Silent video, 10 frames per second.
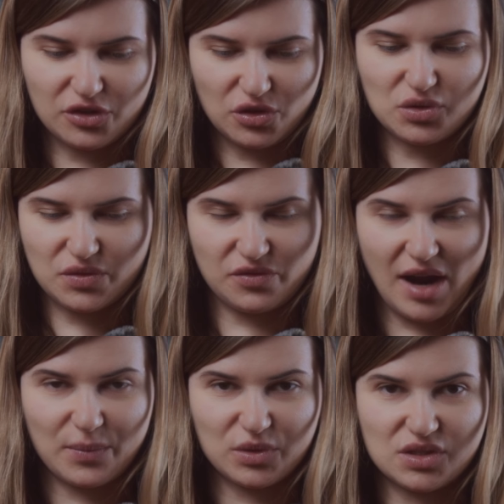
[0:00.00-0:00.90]
those
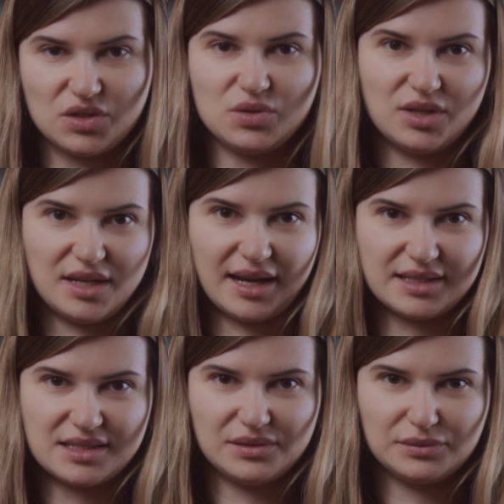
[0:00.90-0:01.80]
fragments to
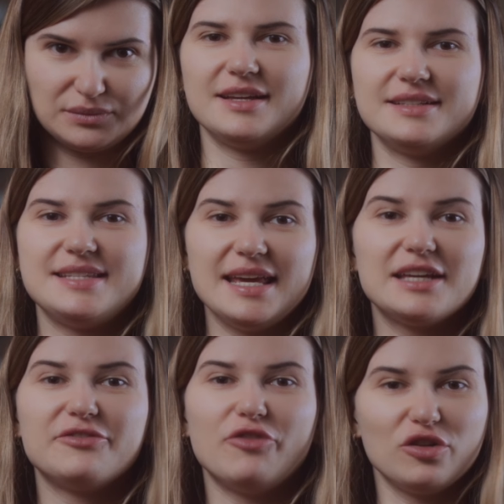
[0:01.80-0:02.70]
connect.
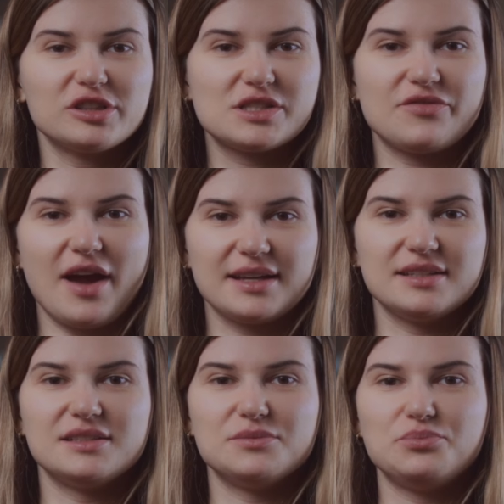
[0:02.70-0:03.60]
Take
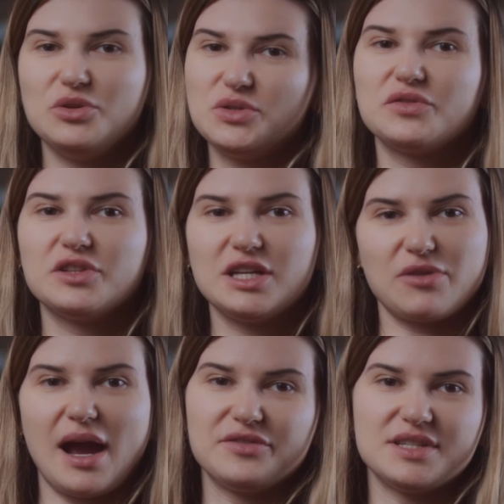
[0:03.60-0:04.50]
Volkswagen beautifully
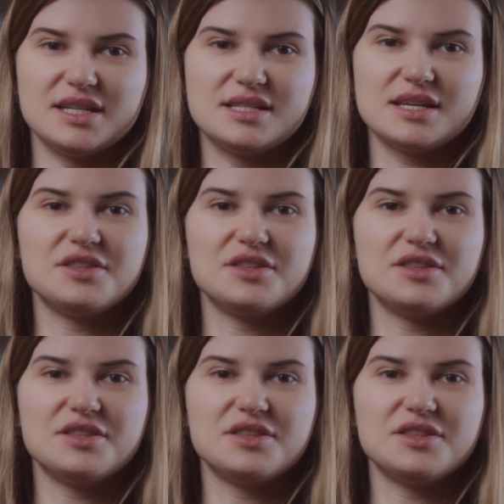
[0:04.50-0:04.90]
crafted